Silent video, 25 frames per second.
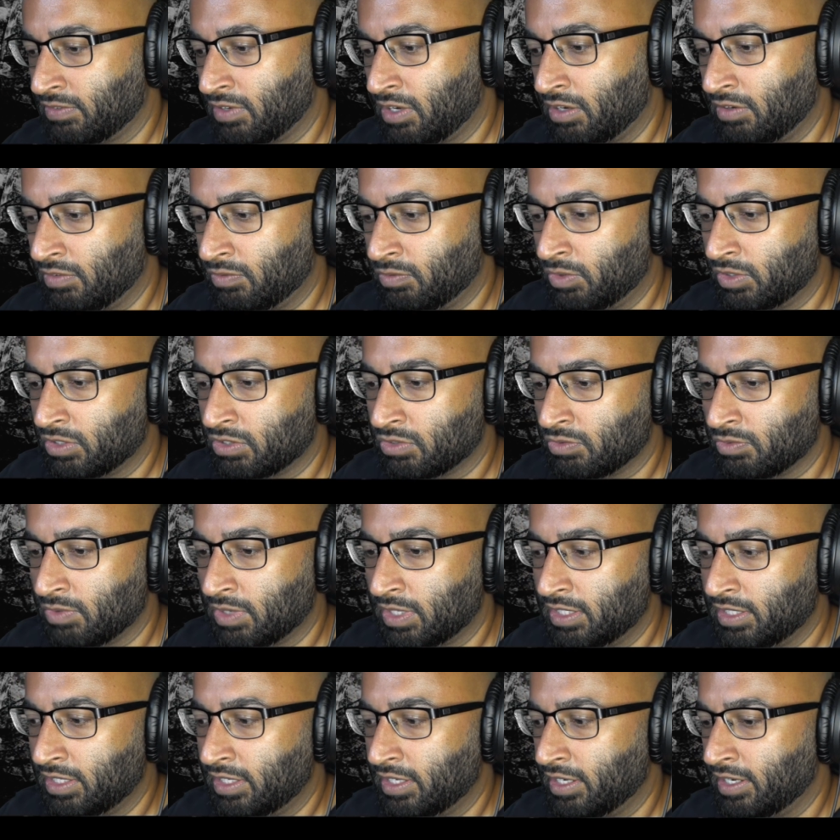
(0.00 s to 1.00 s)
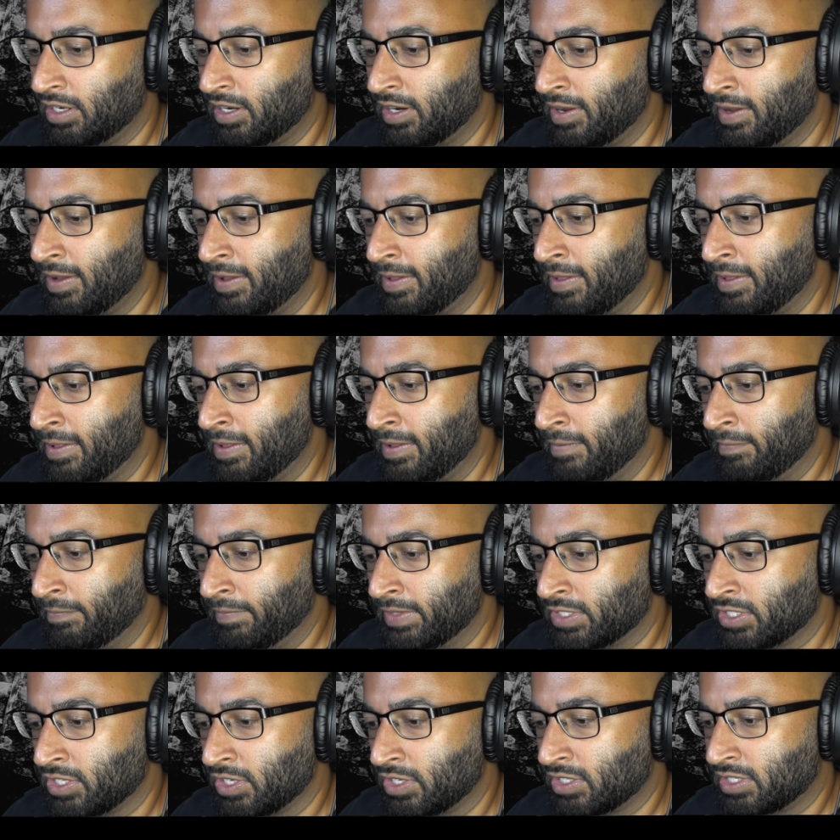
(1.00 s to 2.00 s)
of what's written there.
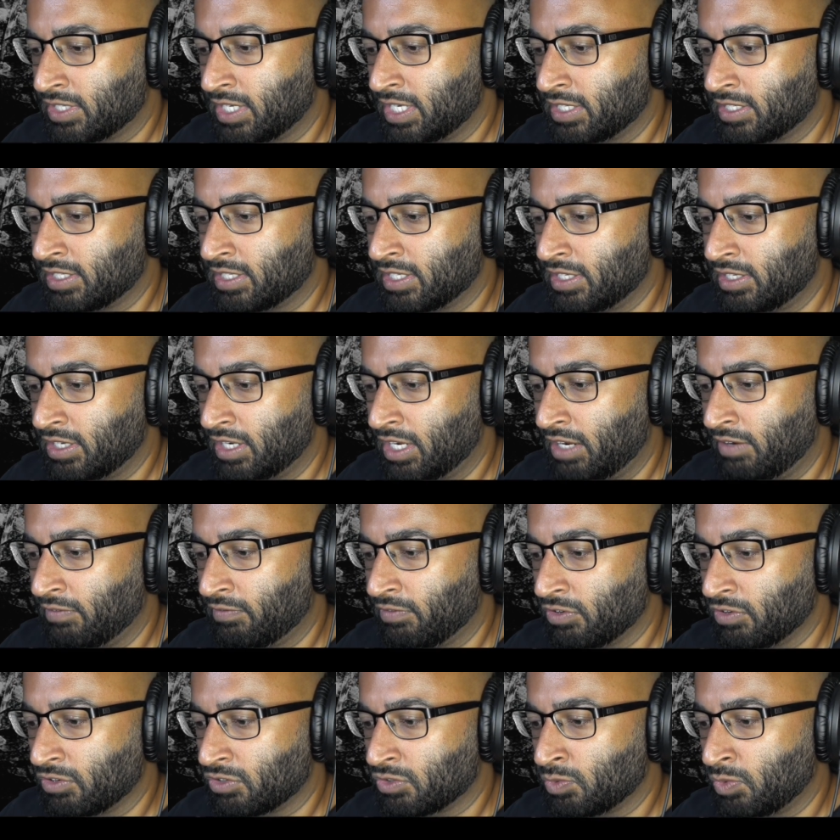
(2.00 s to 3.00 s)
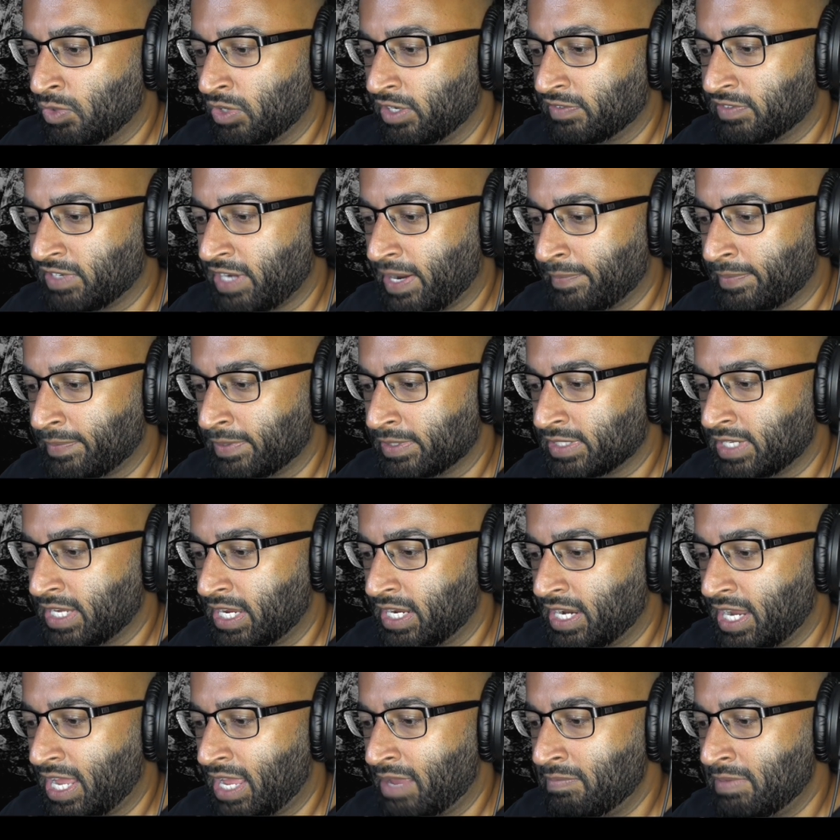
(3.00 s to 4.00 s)
So it says in, in verse 1 of chapter
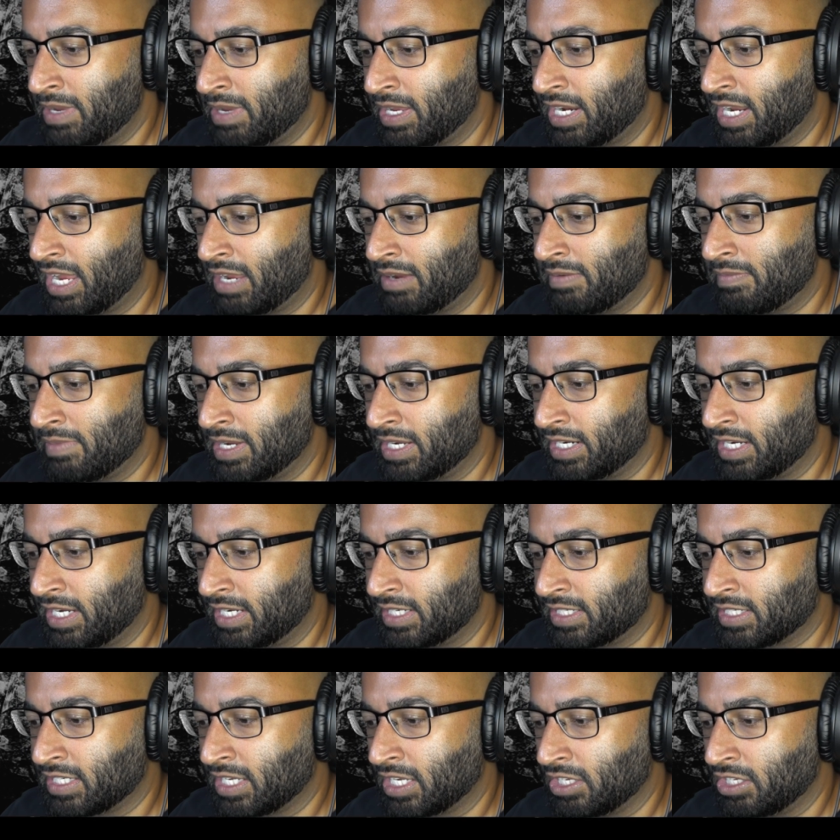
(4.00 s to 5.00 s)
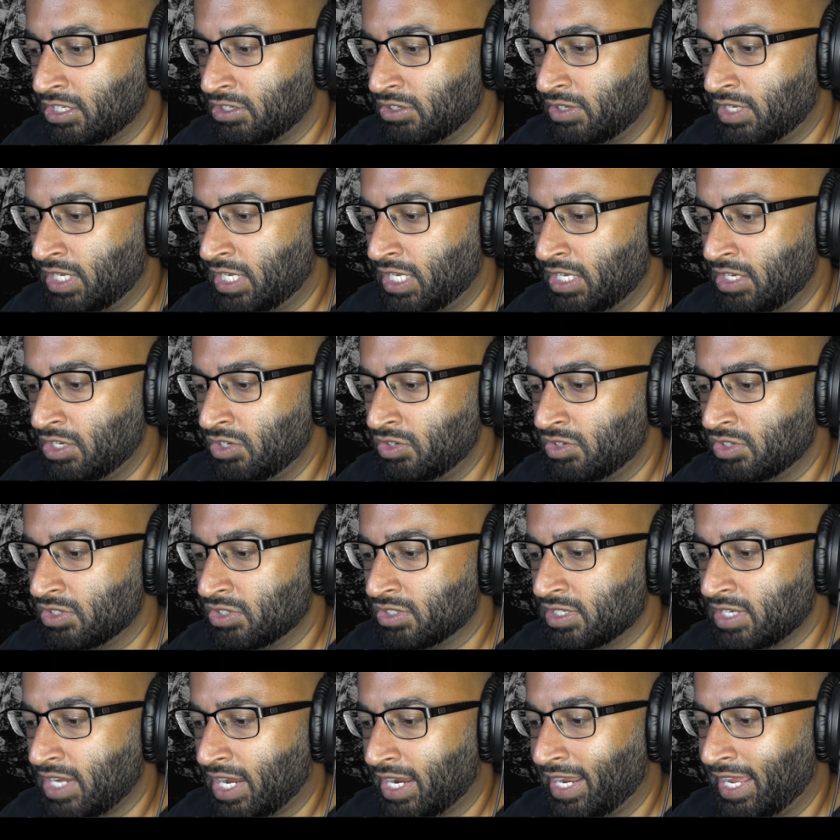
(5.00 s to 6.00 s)
10 Amen, amen. I tell you, he who does
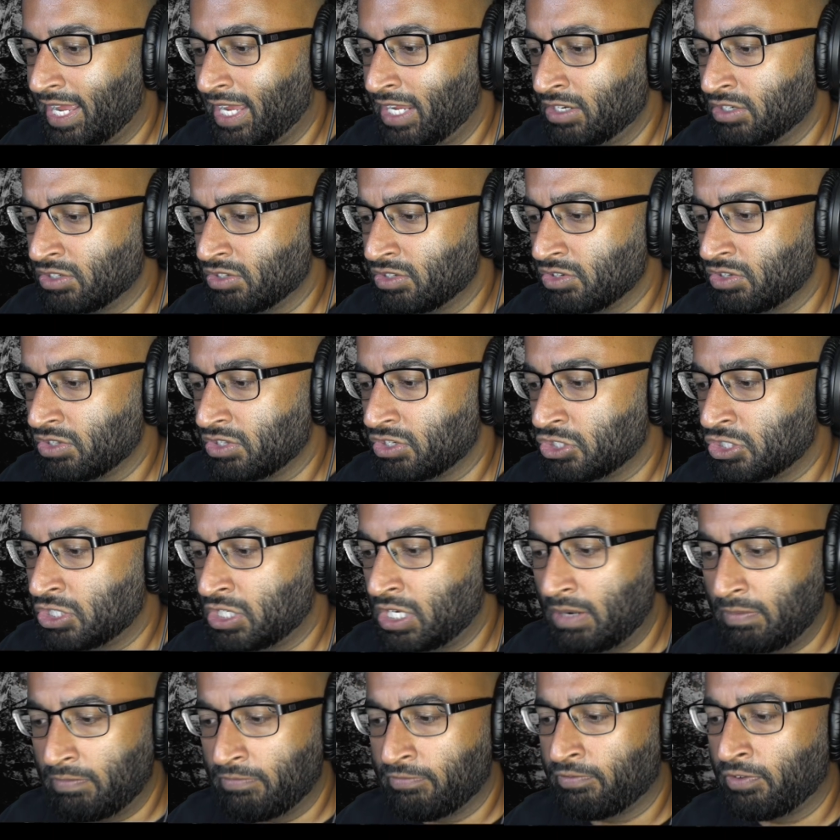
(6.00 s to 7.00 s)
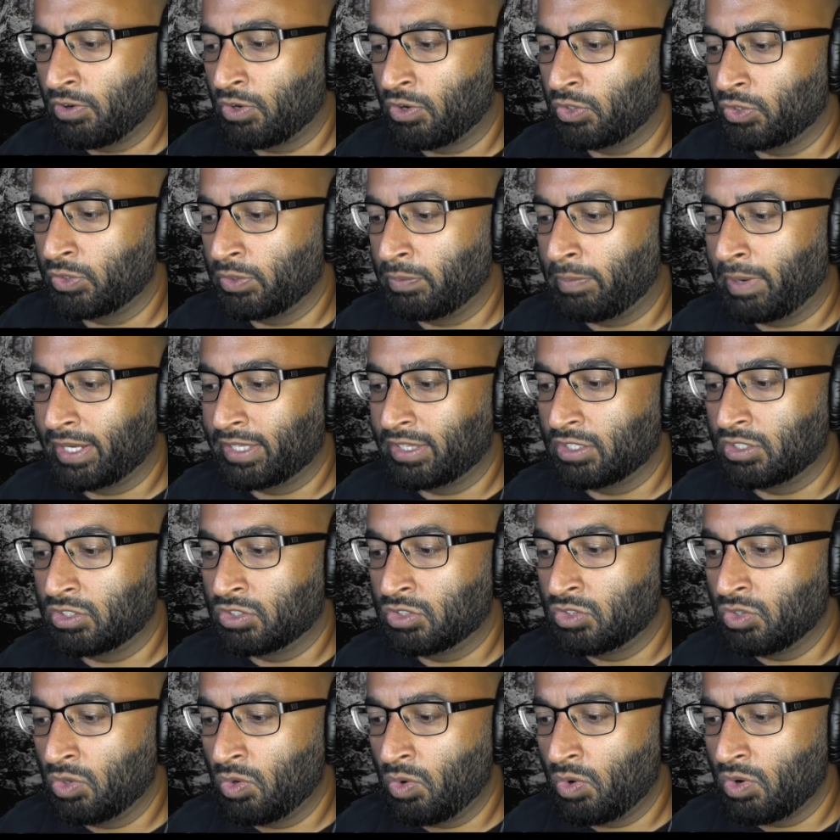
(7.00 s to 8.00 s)
not enter the sheepfold by the
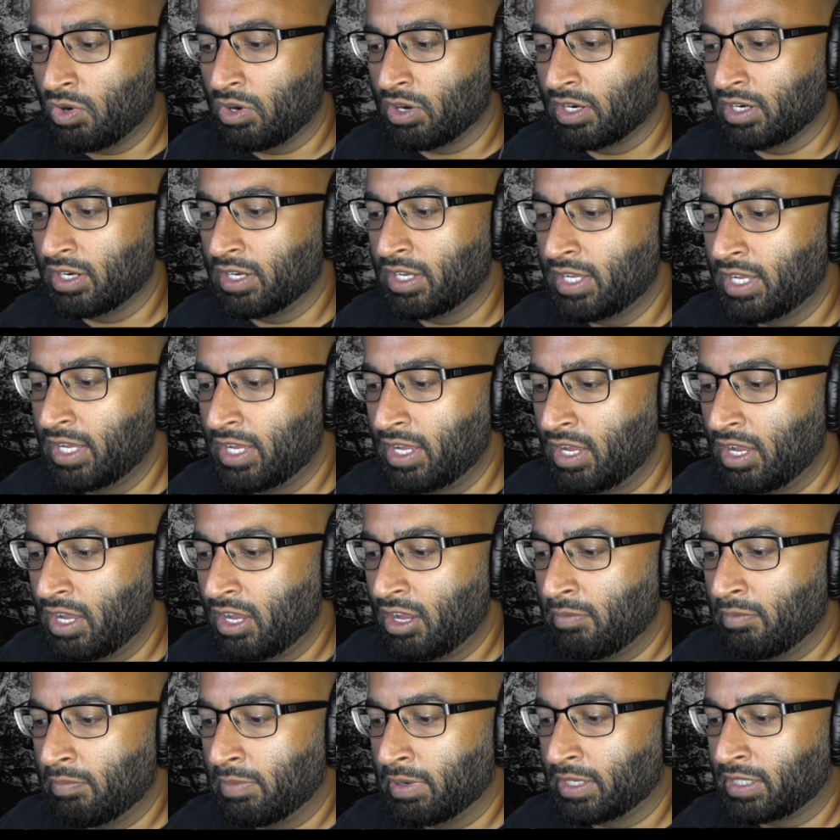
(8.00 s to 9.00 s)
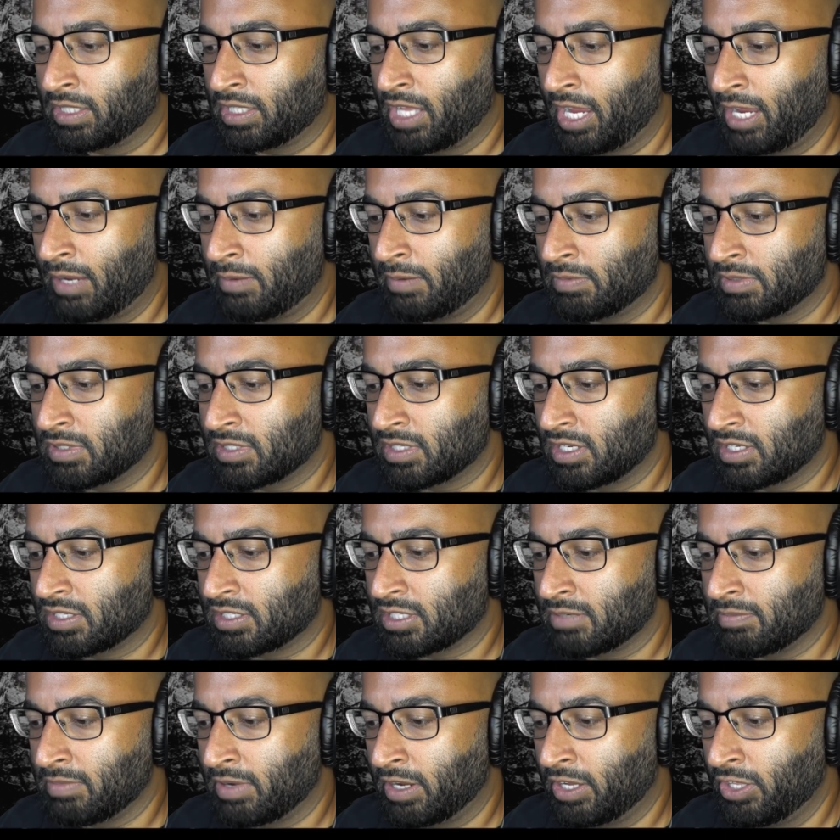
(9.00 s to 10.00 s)
door, but climbs
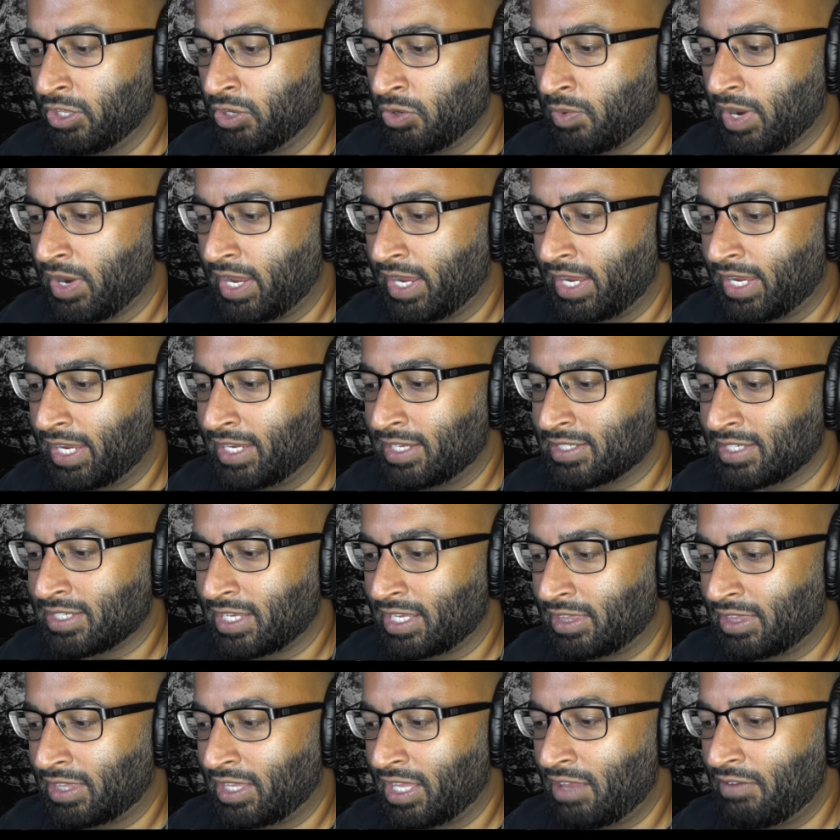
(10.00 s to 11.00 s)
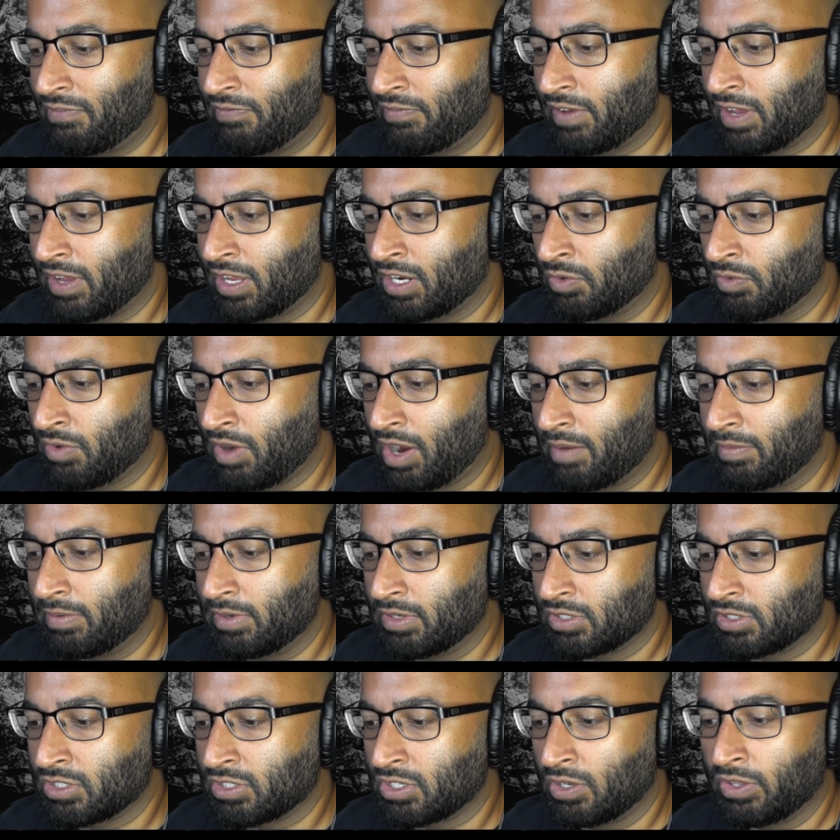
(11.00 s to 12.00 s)
some other way, is a thief and a
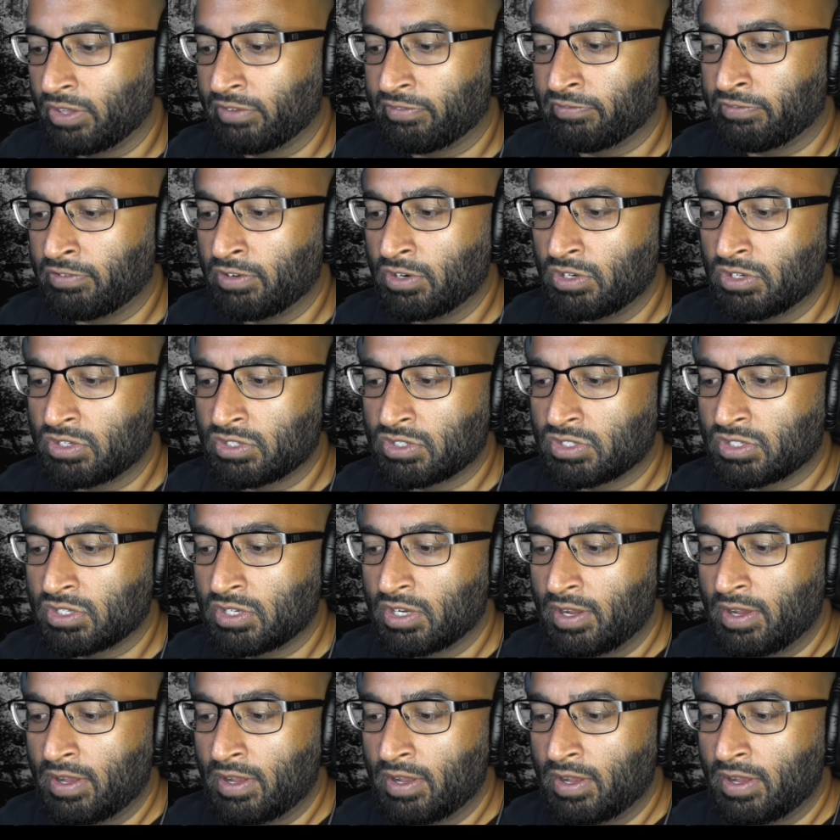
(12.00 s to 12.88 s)
robber. So the first